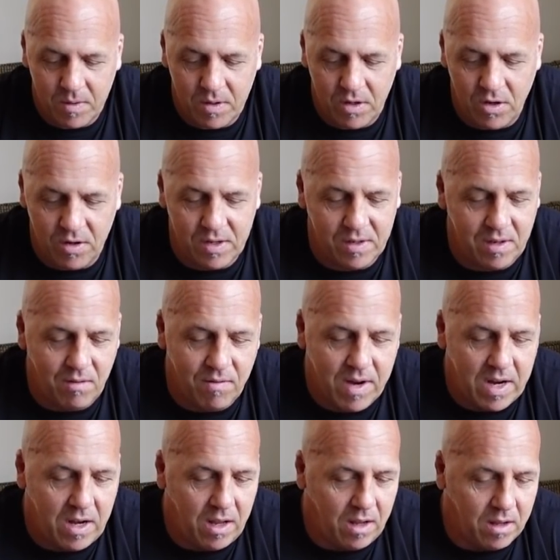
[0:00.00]
You're just
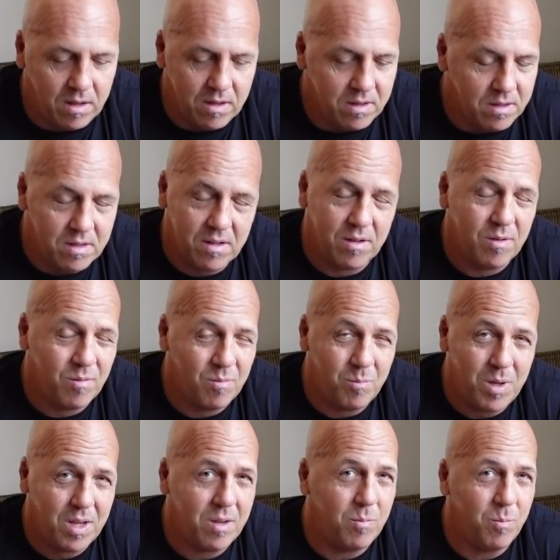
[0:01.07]
inviting
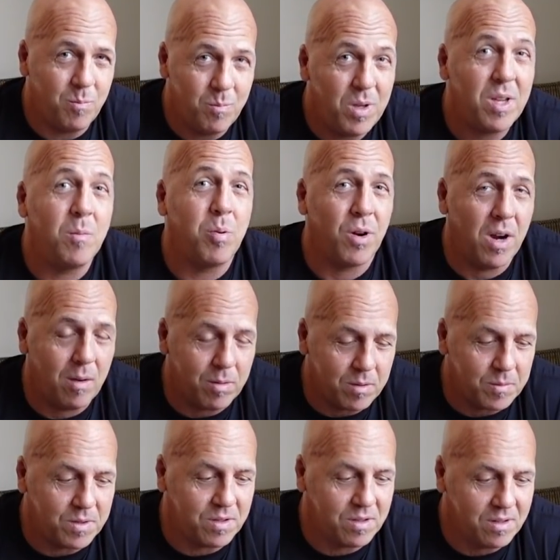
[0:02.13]
big
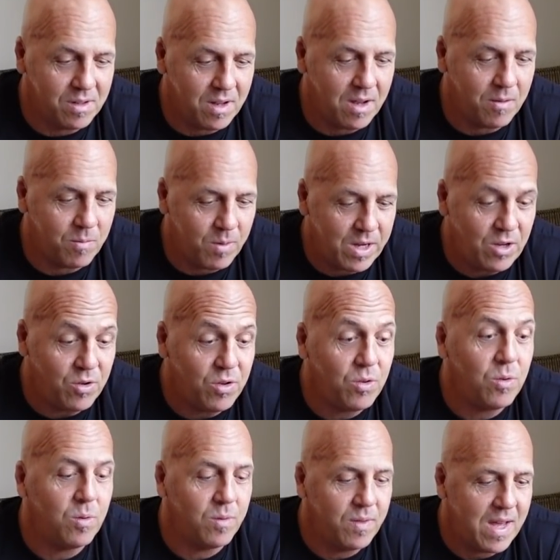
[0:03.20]
problems when you
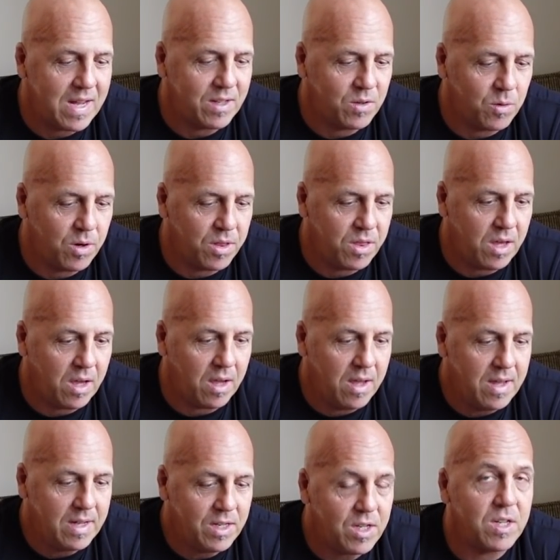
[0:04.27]
do that sort of thing,
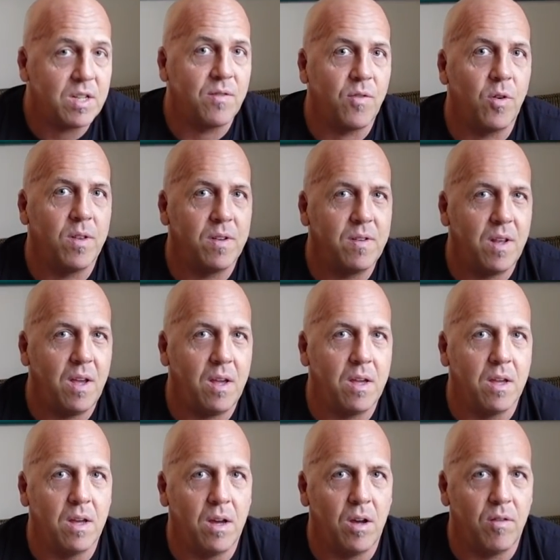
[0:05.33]
just for the
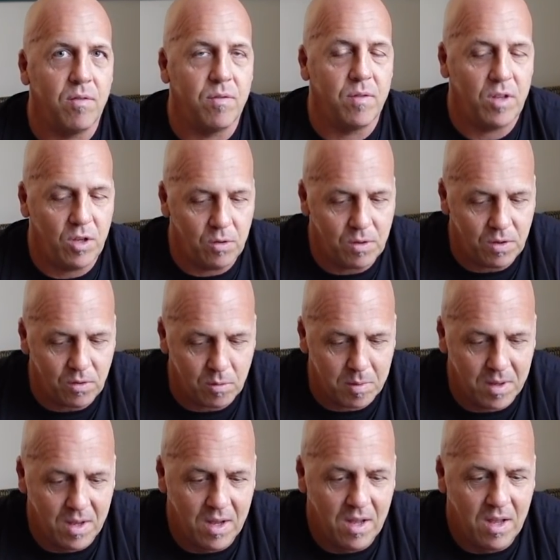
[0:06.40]
sake of YouTube.
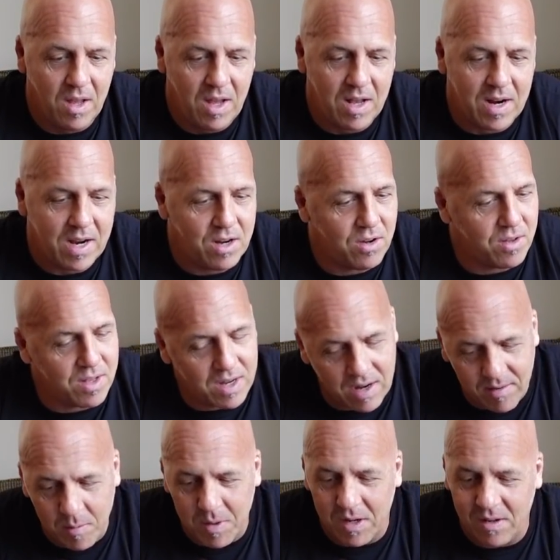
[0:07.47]
And I know that
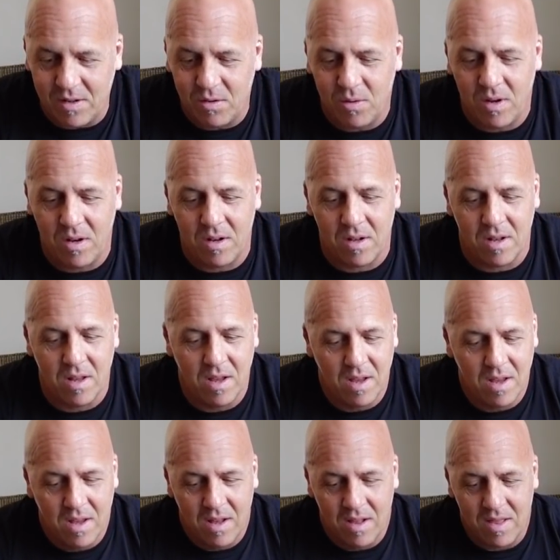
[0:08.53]
everybody's doing,
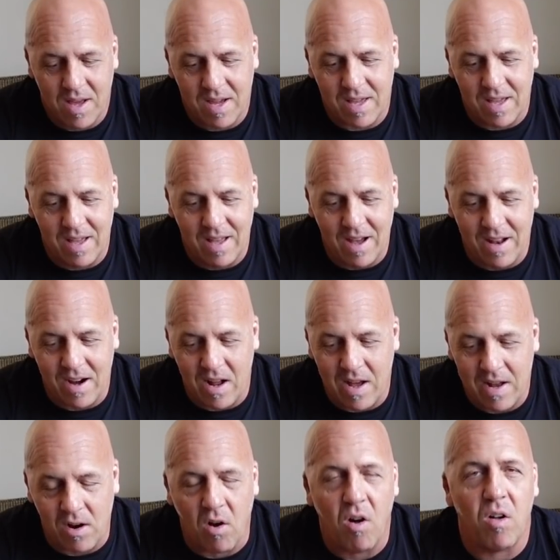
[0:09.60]
like,
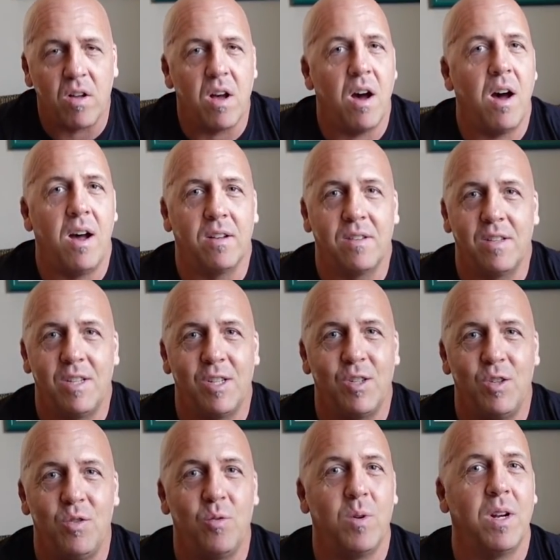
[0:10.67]
at all costs,
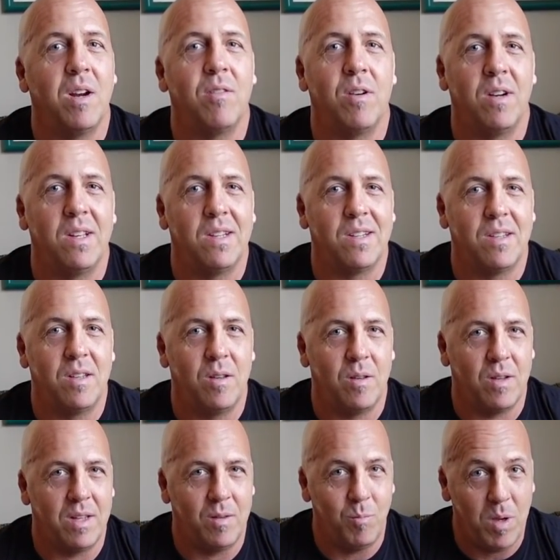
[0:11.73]
just do whatever it is
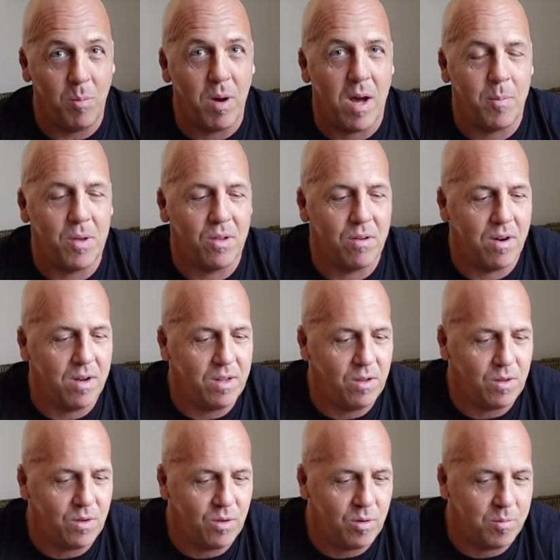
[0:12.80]
to be popular on
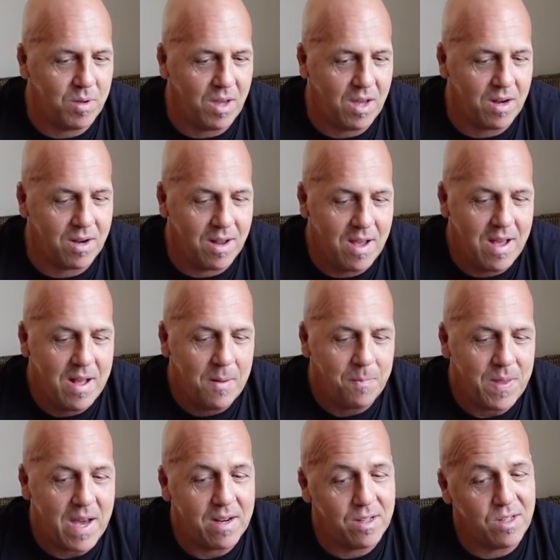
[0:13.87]
YouTube, and
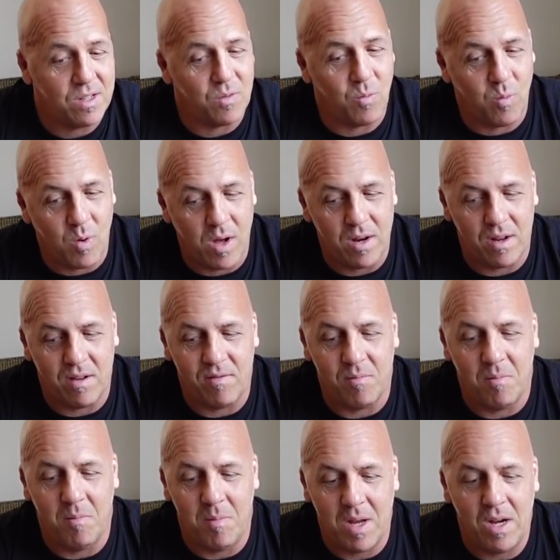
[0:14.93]
that is just one
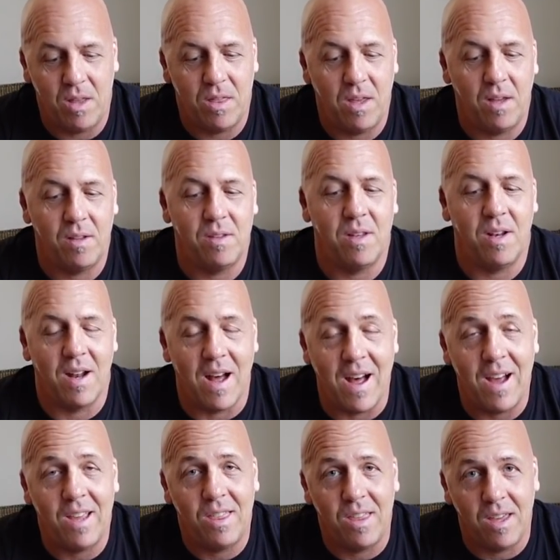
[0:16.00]
of many things that
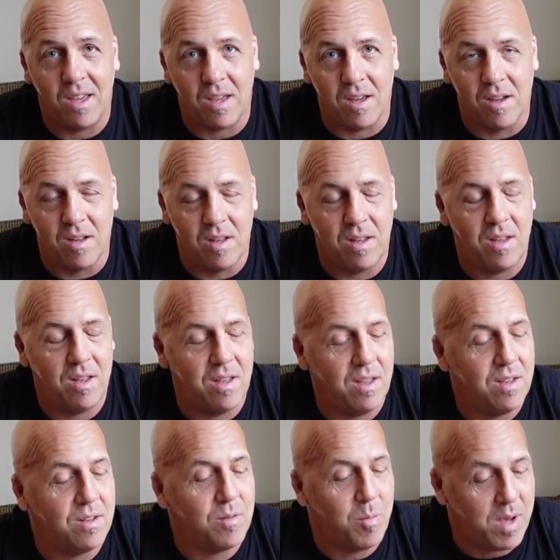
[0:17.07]
I think
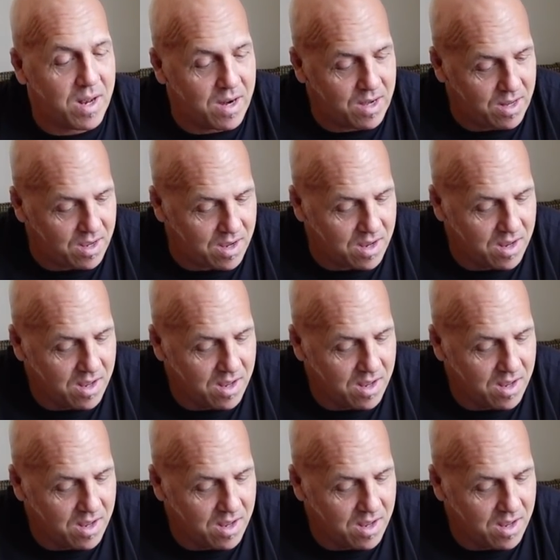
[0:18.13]
is a bad idea.